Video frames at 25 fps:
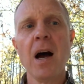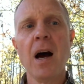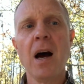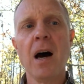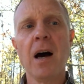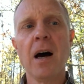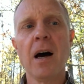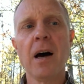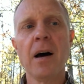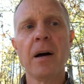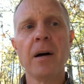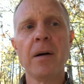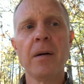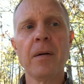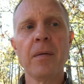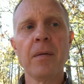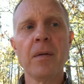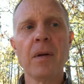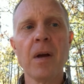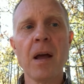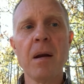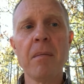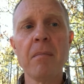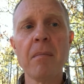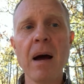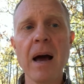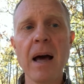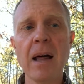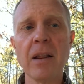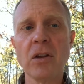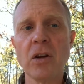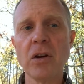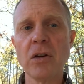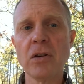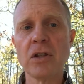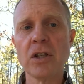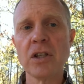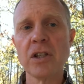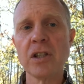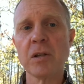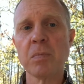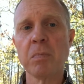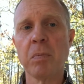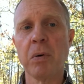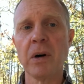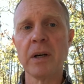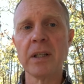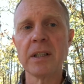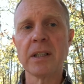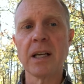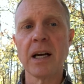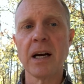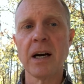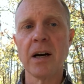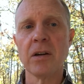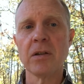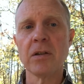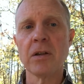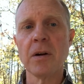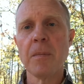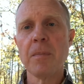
In Matthew, Jesus points out